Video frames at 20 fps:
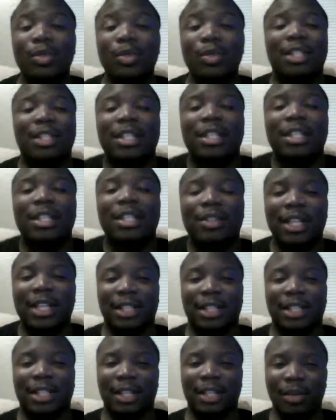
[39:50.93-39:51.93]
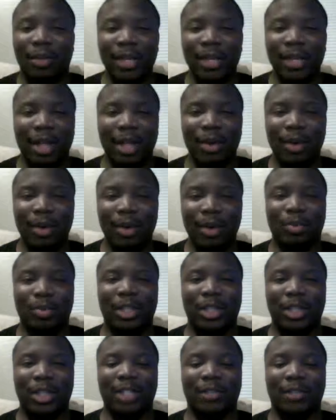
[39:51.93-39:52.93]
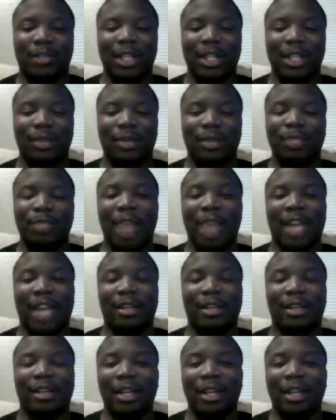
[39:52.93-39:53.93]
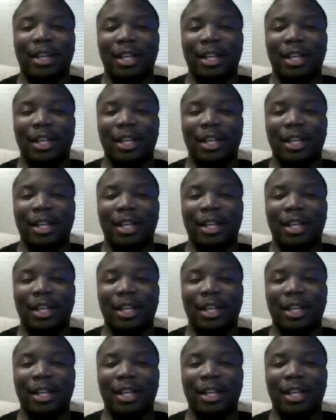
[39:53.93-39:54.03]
That's the crazy thing. No one knows when this video was made.